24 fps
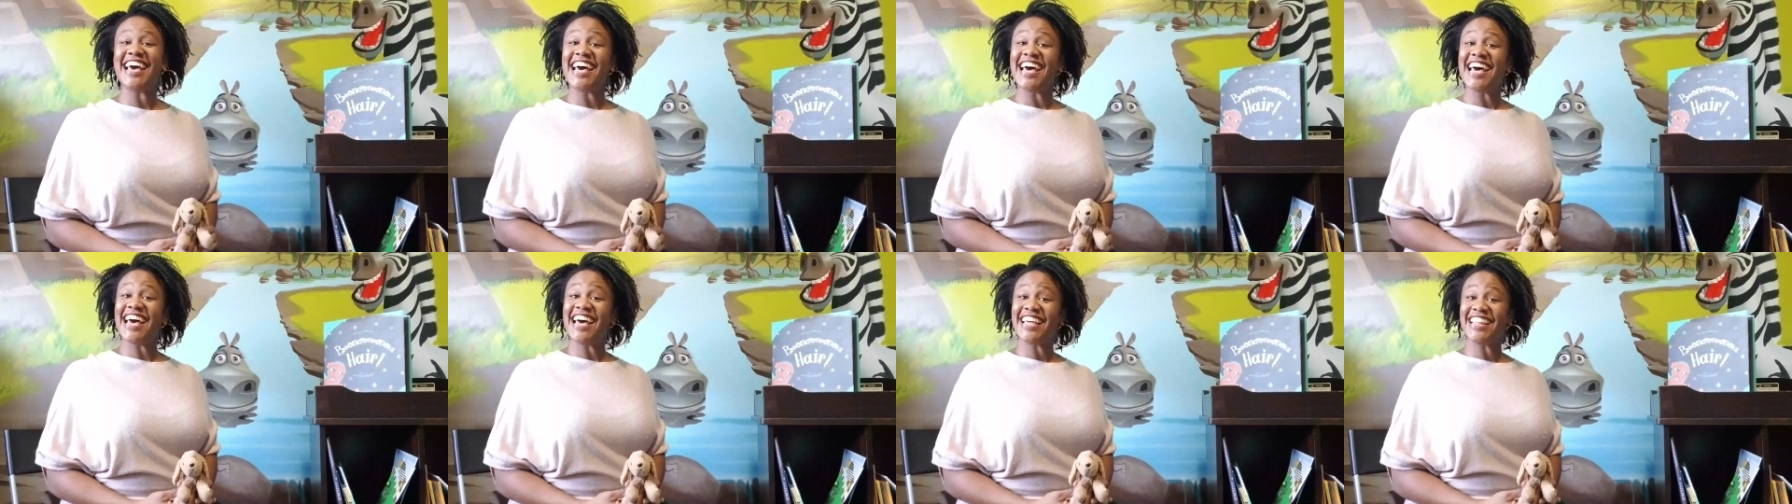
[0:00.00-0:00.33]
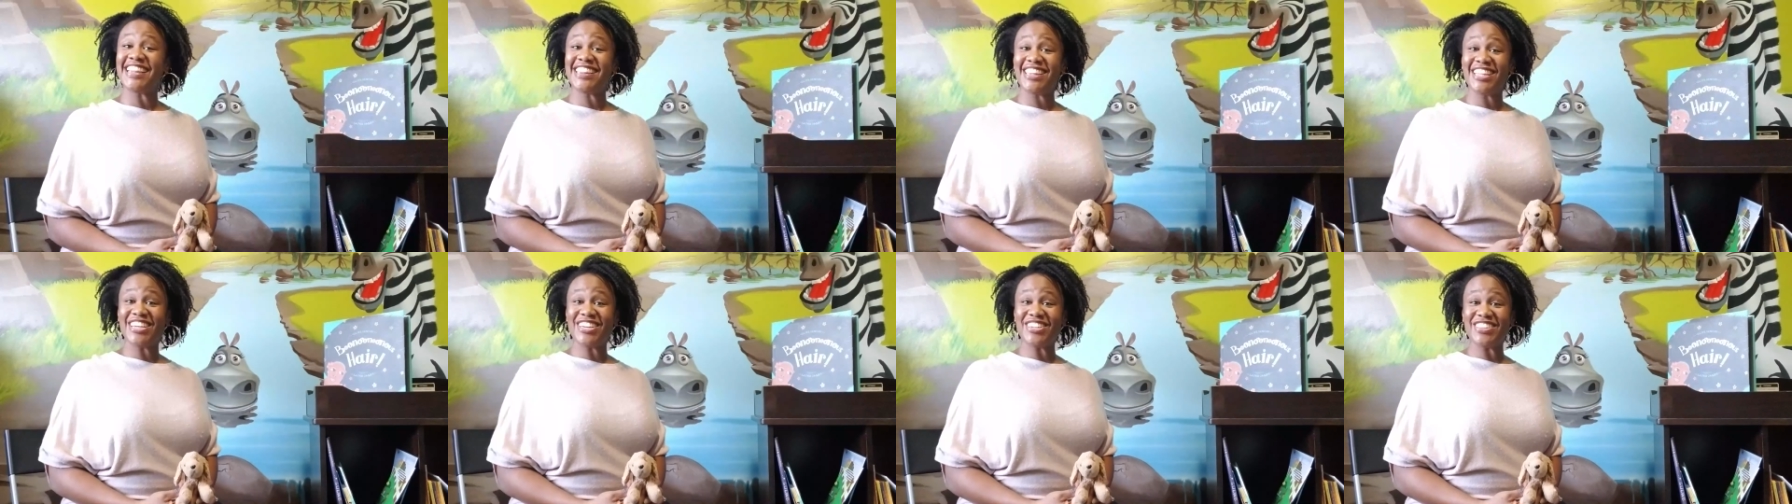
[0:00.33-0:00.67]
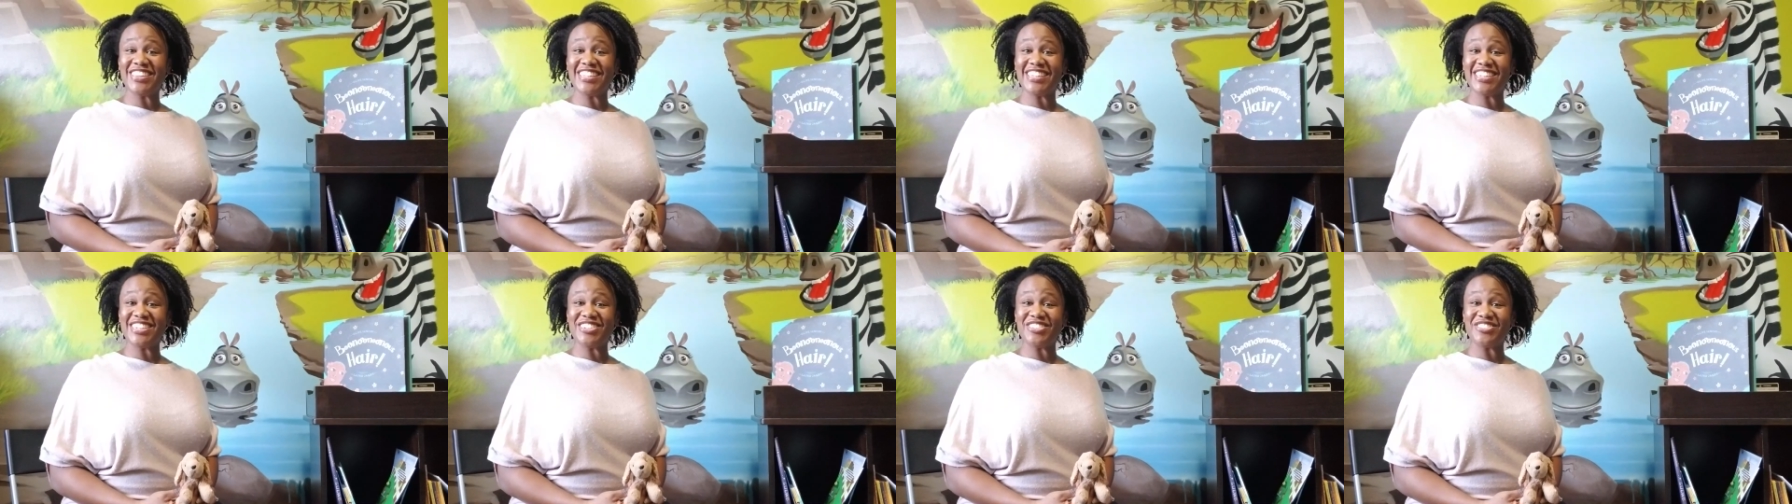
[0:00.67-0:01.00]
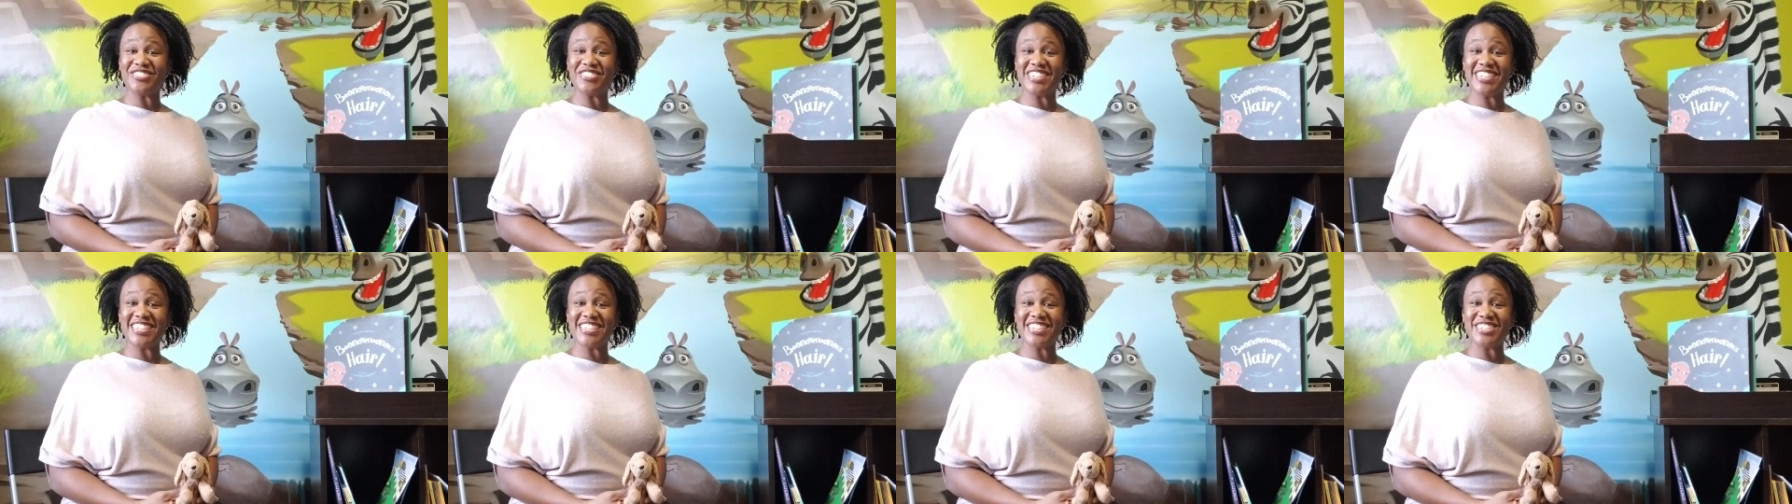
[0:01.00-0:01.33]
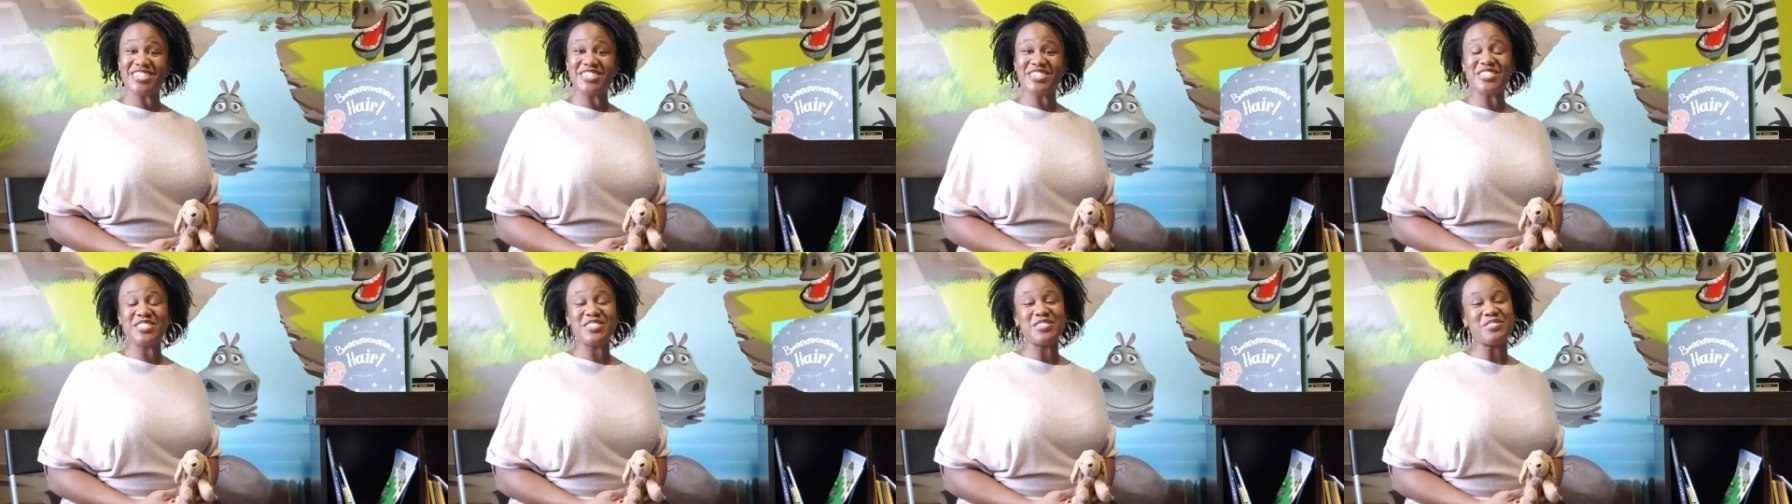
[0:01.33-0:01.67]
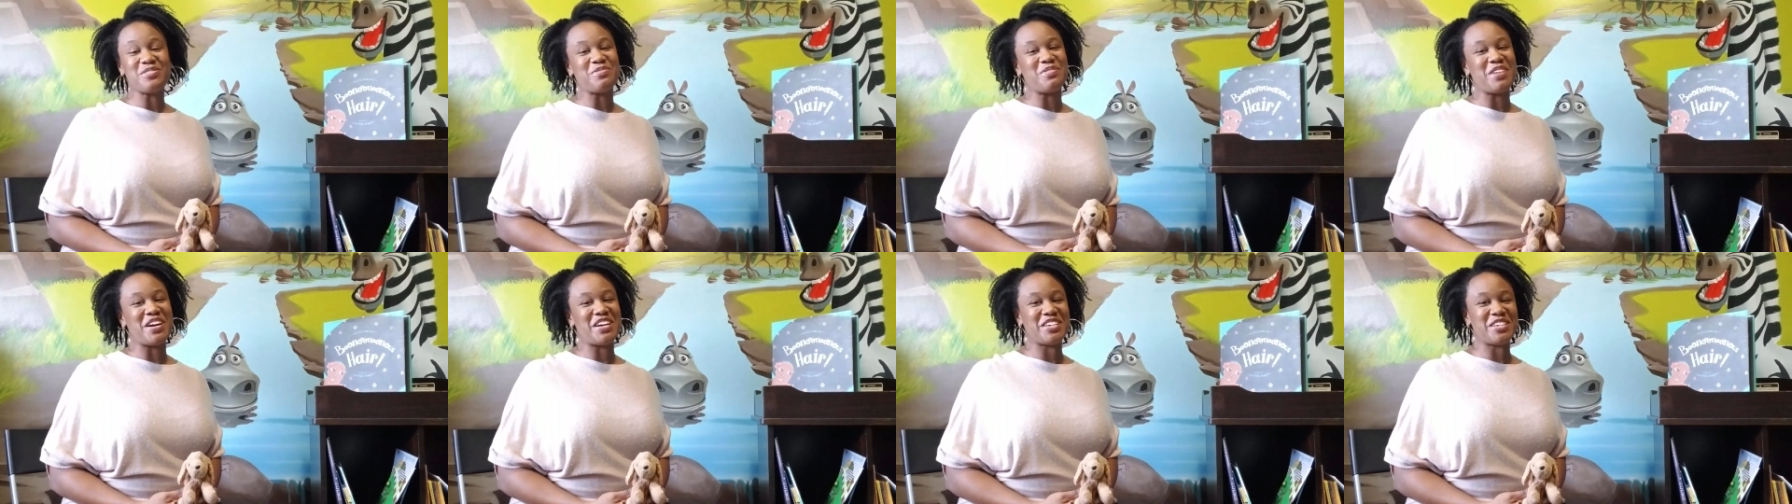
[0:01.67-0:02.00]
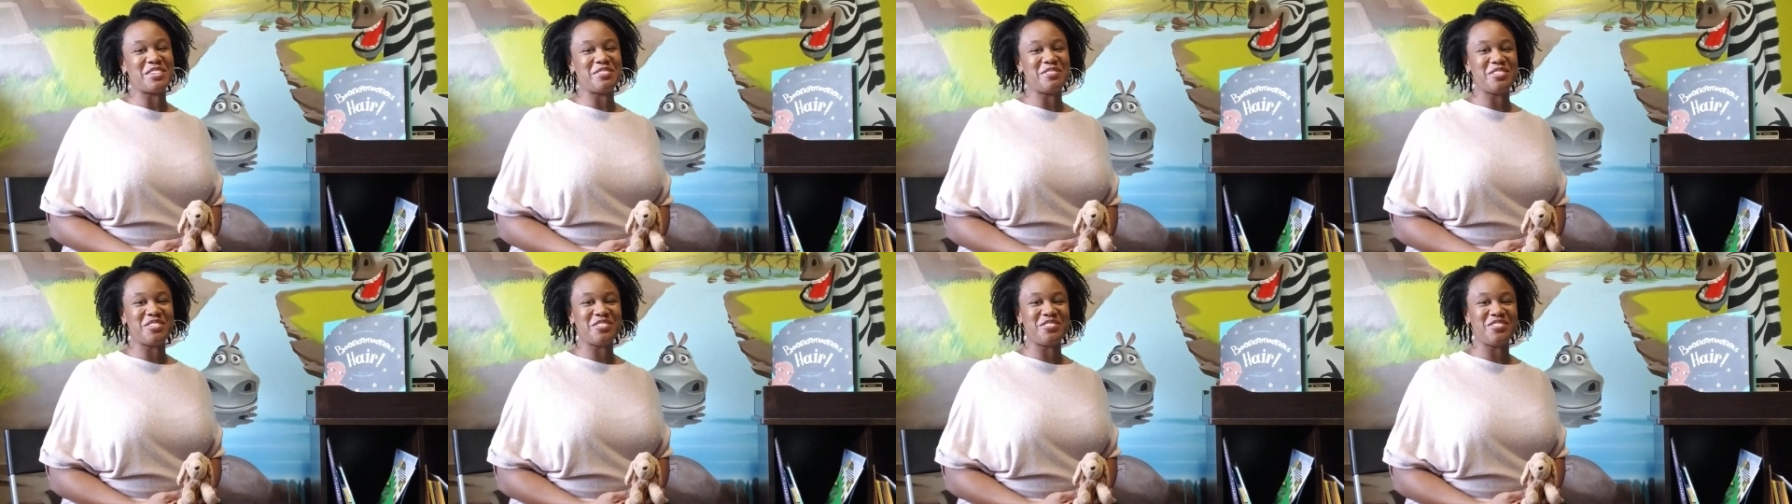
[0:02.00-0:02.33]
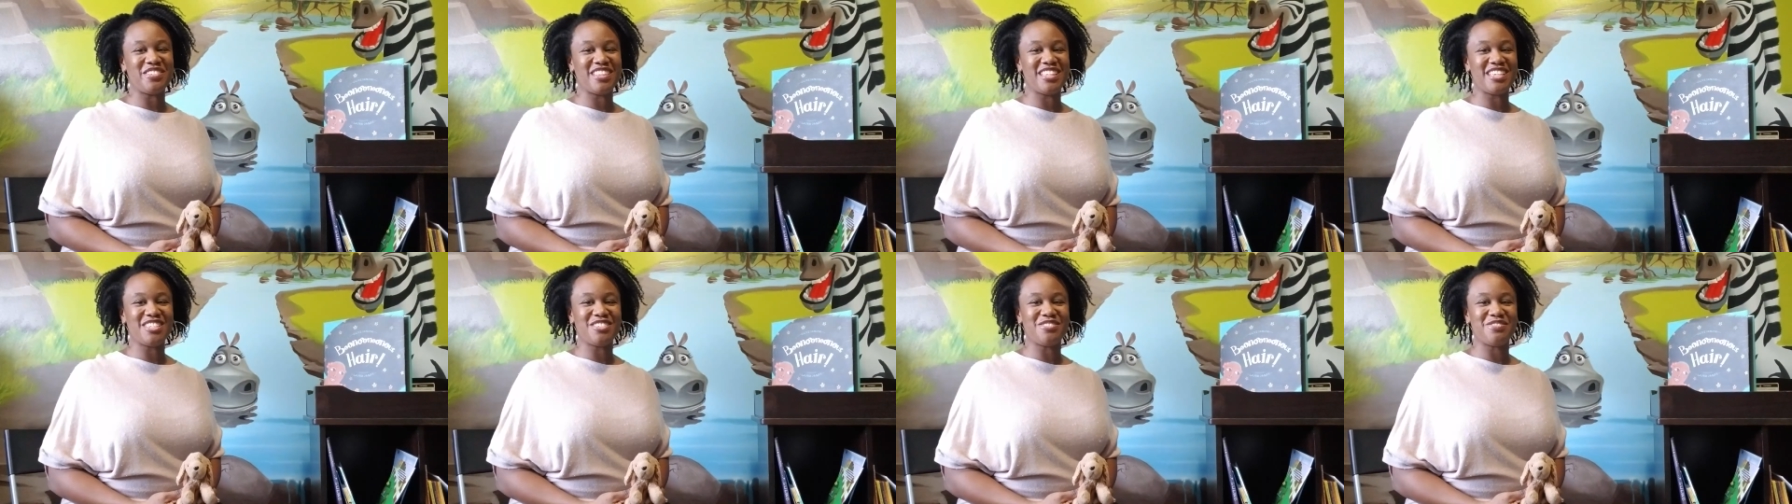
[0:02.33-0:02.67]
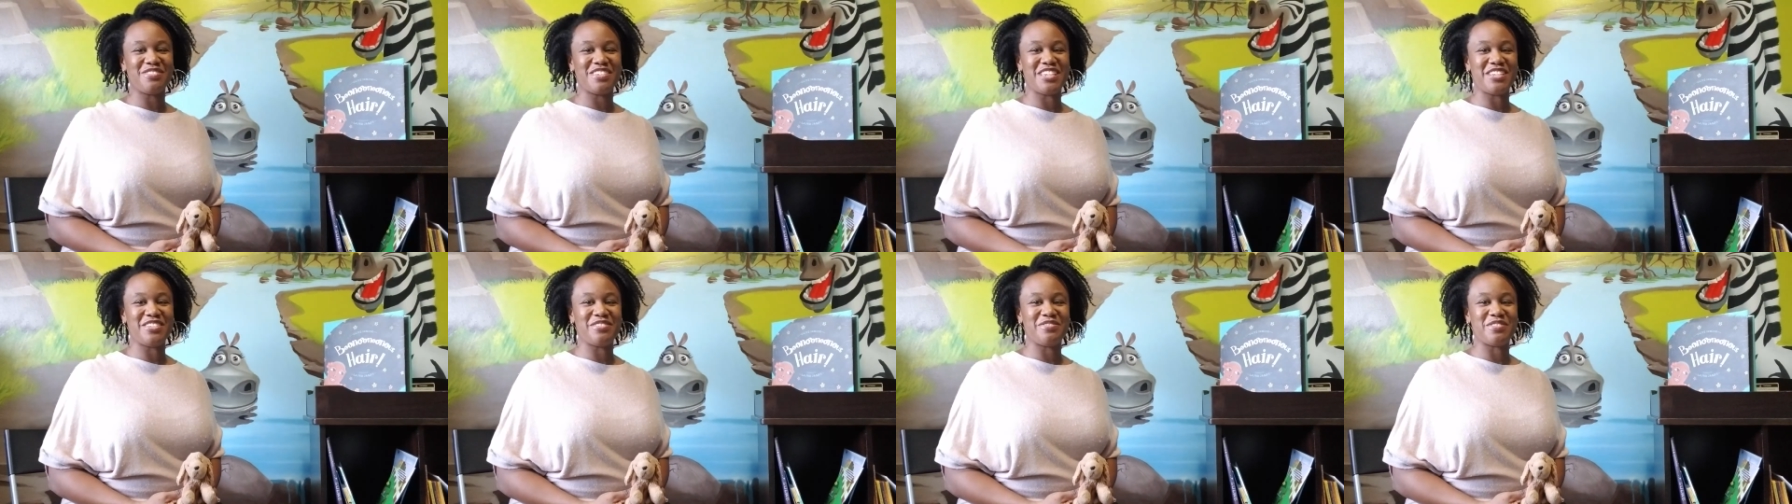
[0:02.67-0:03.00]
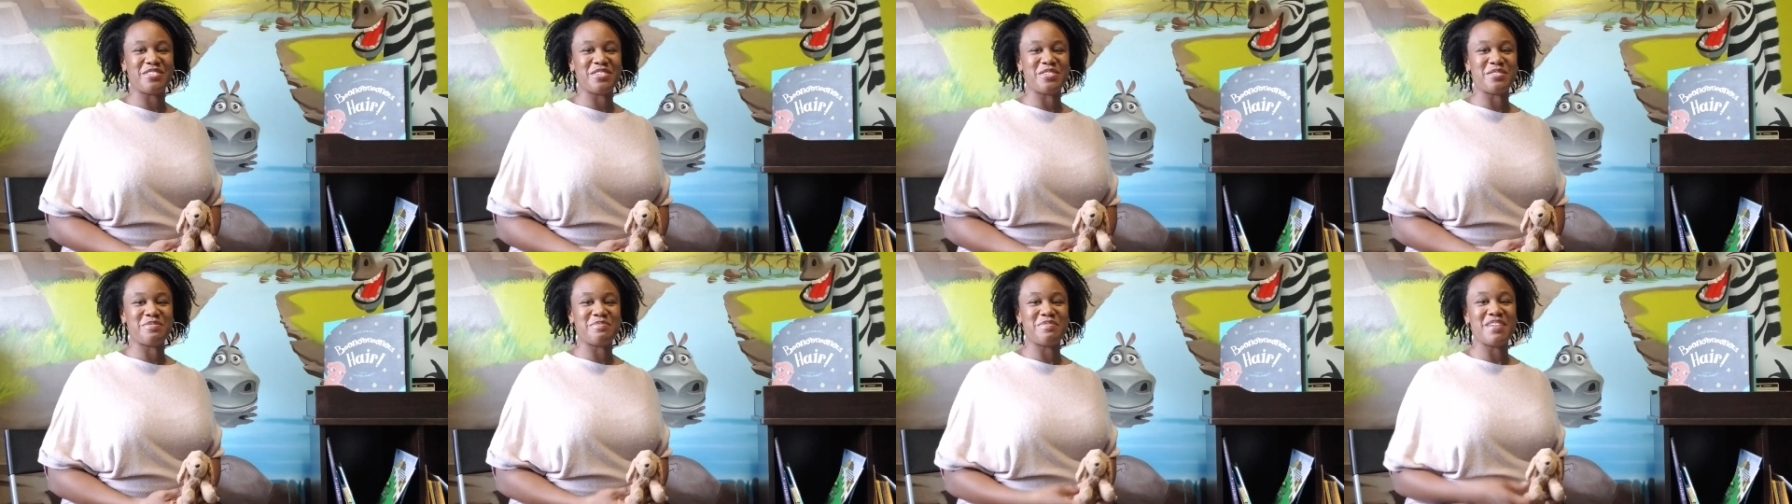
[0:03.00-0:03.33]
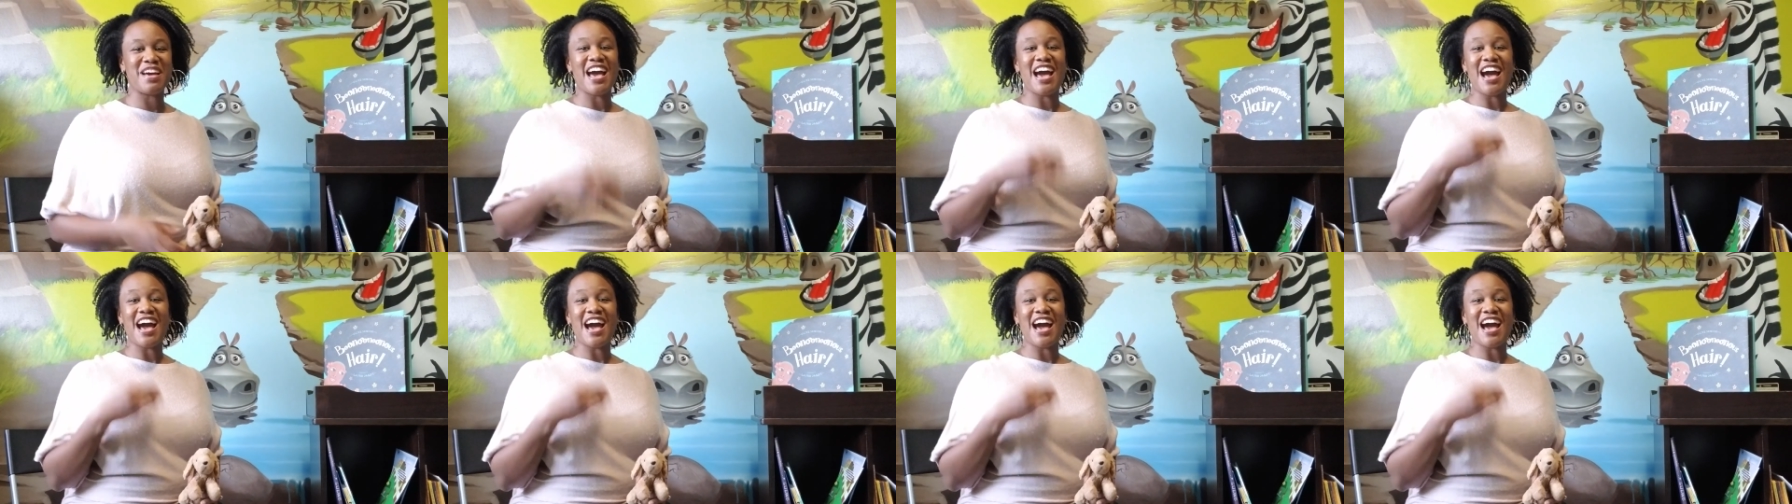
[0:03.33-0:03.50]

Hello, little readers. Welcome to Ruthy's Reading Room.